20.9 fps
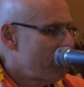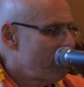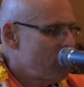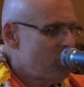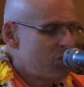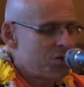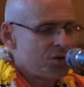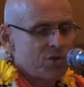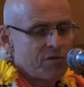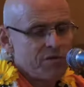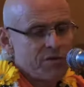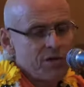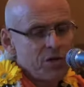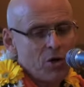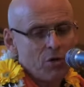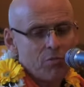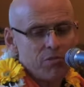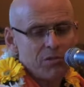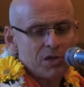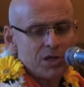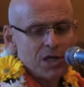most of the
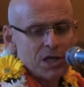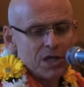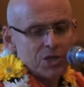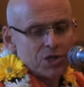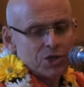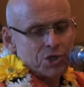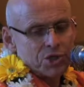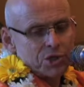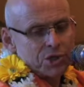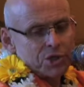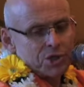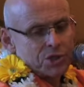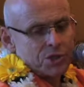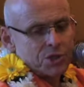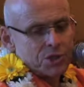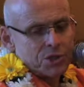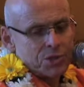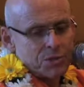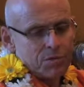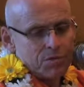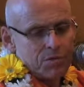
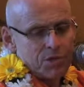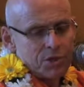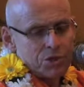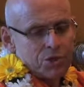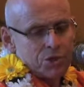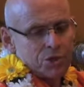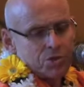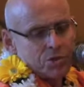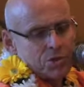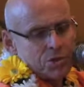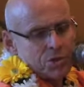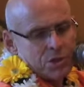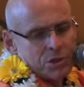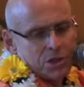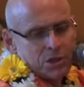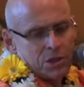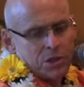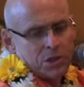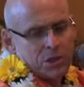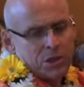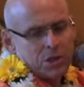obligations, we should,
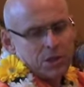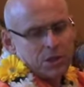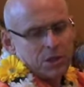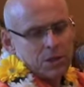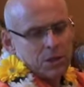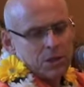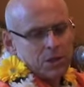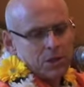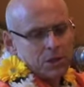uh,